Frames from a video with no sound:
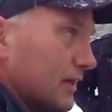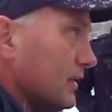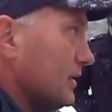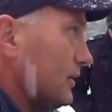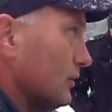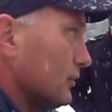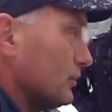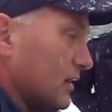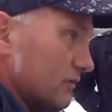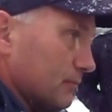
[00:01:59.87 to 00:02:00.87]
When they get here,
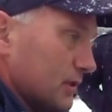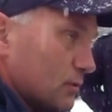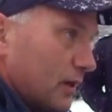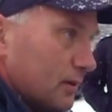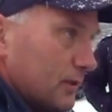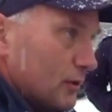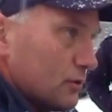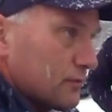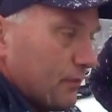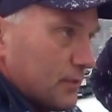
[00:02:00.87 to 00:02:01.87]
you have to be 20
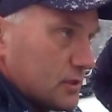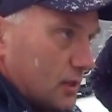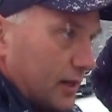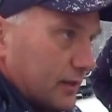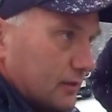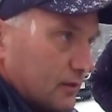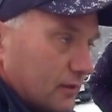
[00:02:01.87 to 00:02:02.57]
meters from the side